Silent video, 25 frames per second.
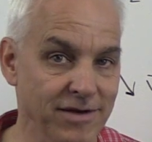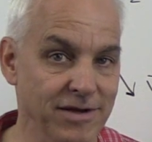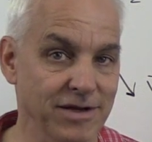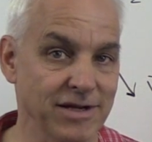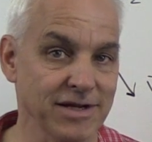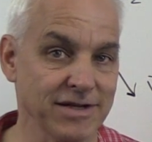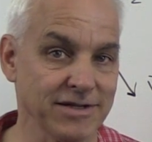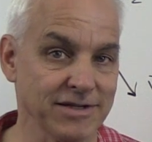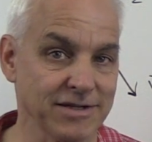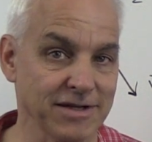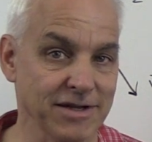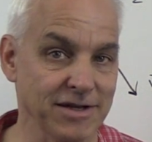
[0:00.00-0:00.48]

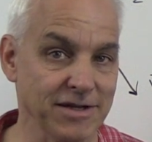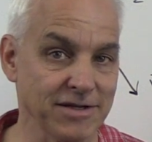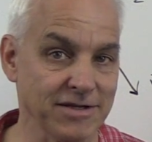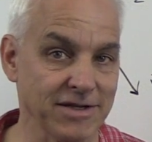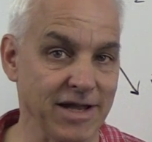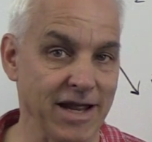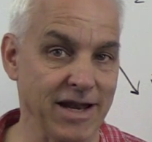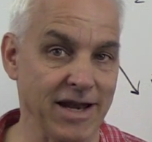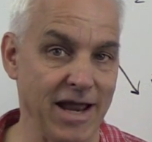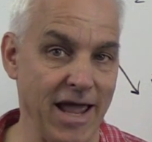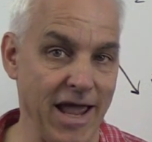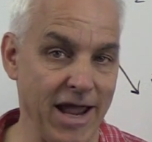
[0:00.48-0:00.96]
distance
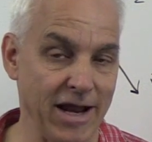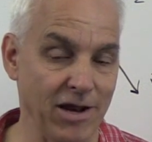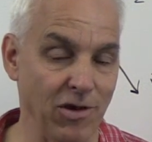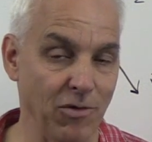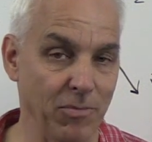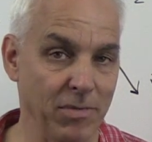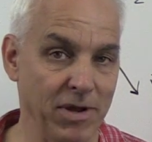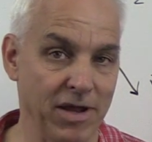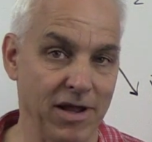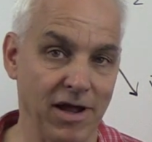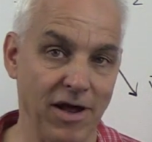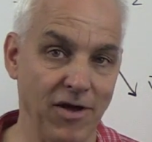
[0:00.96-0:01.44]
and angle
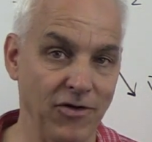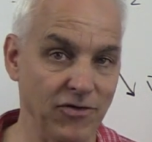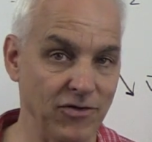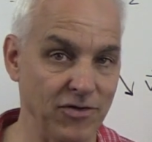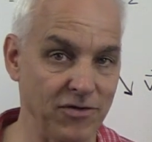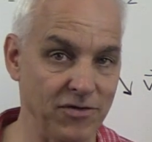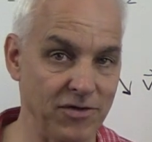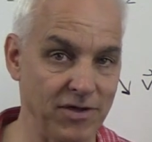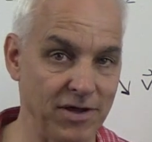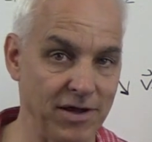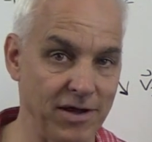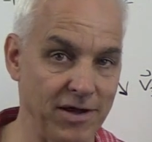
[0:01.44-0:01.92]
because
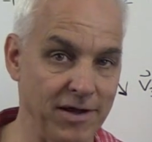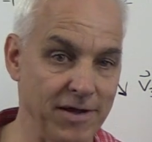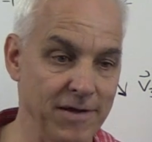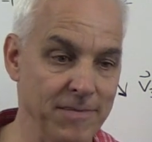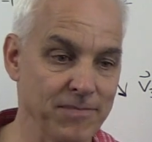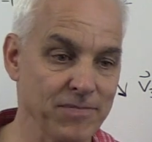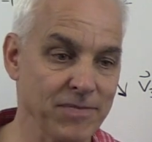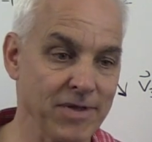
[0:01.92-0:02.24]
of the